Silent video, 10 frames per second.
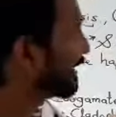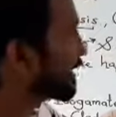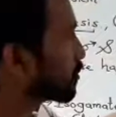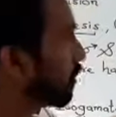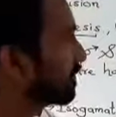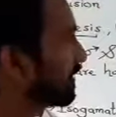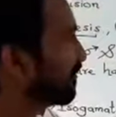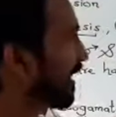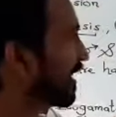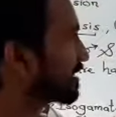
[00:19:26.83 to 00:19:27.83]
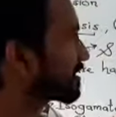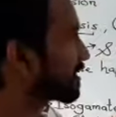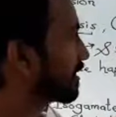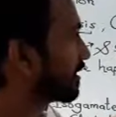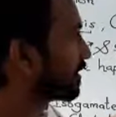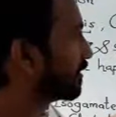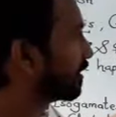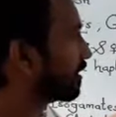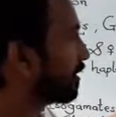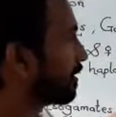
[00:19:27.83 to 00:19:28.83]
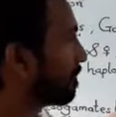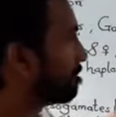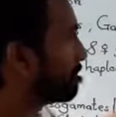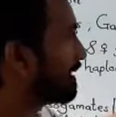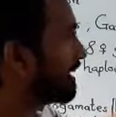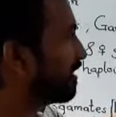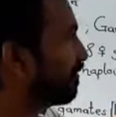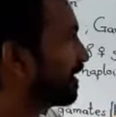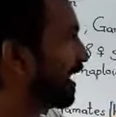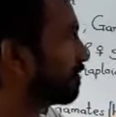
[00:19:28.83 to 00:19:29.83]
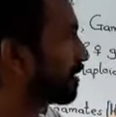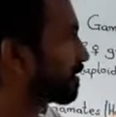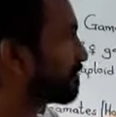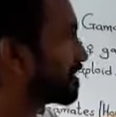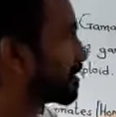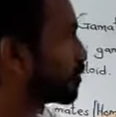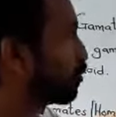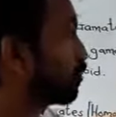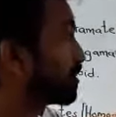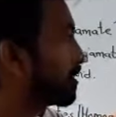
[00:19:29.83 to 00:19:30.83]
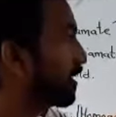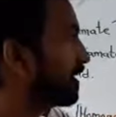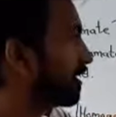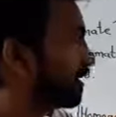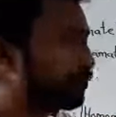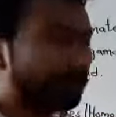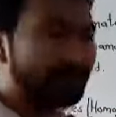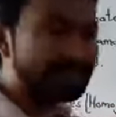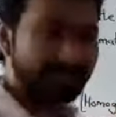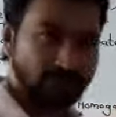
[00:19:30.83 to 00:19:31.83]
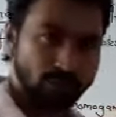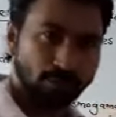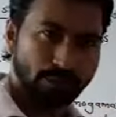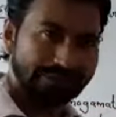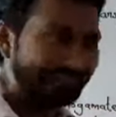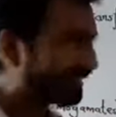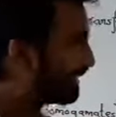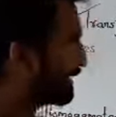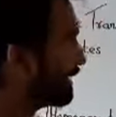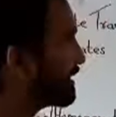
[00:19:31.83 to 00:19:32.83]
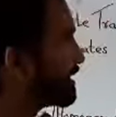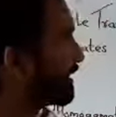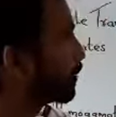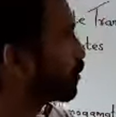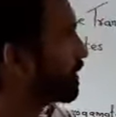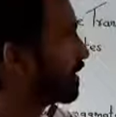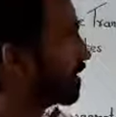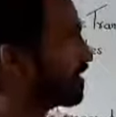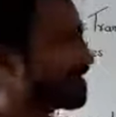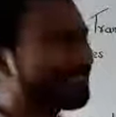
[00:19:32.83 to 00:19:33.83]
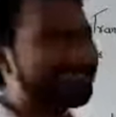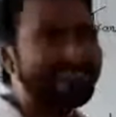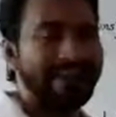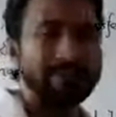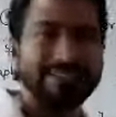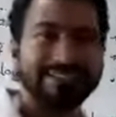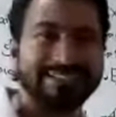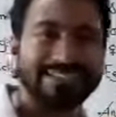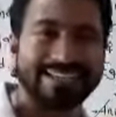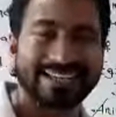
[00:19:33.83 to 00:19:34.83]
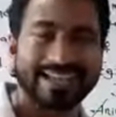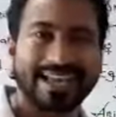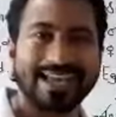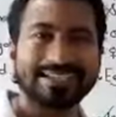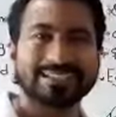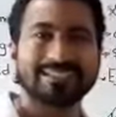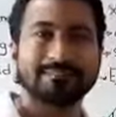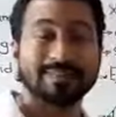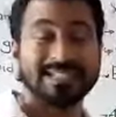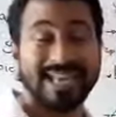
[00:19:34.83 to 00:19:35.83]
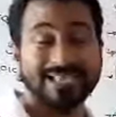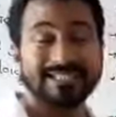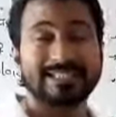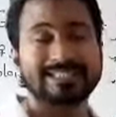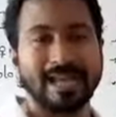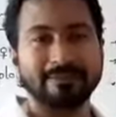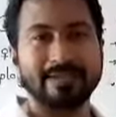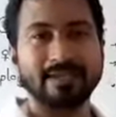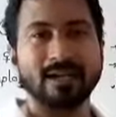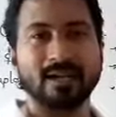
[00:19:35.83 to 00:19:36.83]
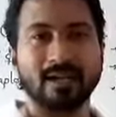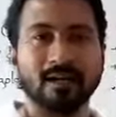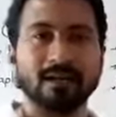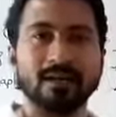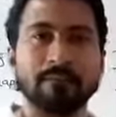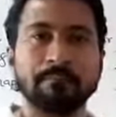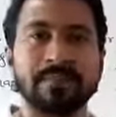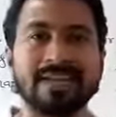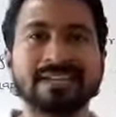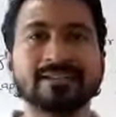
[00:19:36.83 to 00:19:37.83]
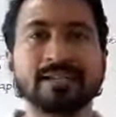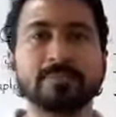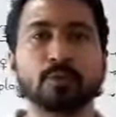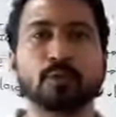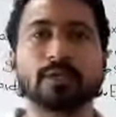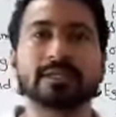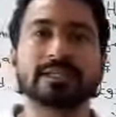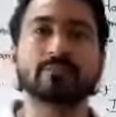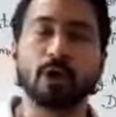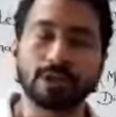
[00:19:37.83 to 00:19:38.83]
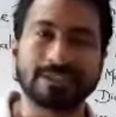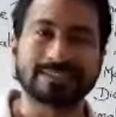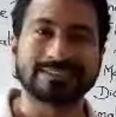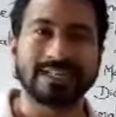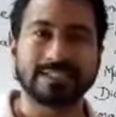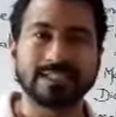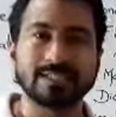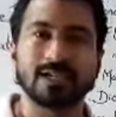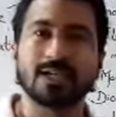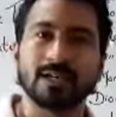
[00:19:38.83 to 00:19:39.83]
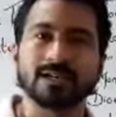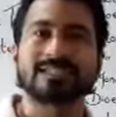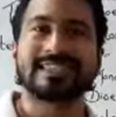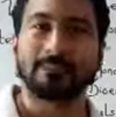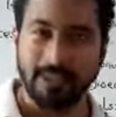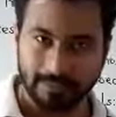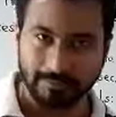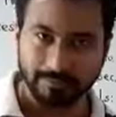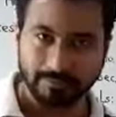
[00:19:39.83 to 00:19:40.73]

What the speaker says: case of the flowers, the male flower, which is usually a unisexual one, it is said to be a staminate, and it means as it is having a male reproductive organ, that is a stamen.